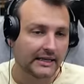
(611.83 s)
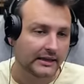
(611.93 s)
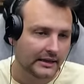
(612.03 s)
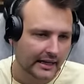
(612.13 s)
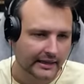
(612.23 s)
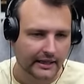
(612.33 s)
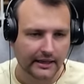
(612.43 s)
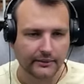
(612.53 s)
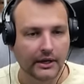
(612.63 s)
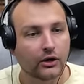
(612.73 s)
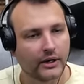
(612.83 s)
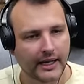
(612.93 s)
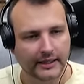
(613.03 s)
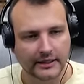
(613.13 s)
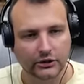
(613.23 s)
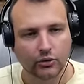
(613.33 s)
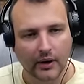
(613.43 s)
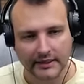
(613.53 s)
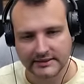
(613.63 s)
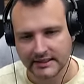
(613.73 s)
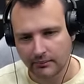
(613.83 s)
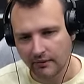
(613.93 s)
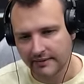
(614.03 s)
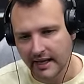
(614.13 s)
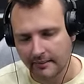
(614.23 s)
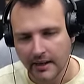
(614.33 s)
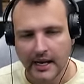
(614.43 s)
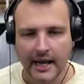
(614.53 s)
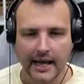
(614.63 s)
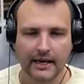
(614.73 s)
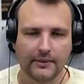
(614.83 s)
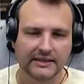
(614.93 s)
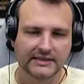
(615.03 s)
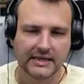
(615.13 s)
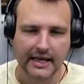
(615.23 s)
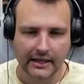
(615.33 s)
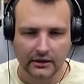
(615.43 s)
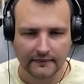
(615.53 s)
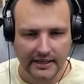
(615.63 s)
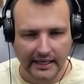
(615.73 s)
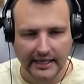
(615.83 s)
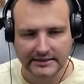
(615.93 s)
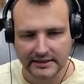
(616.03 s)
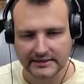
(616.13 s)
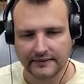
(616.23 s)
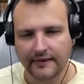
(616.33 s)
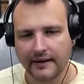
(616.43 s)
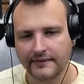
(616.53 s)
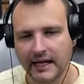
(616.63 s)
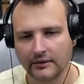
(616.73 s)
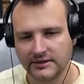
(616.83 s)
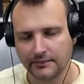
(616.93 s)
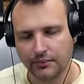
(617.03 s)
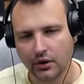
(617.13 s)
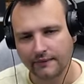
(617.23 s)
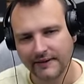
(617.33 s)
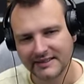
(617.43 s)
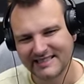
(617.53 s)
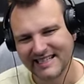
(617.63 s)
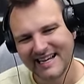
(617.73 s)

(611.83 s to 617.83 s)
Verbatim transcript: and luckily we connected quite some of them. Anyways, in the end of the day, sixty-five thousand profits.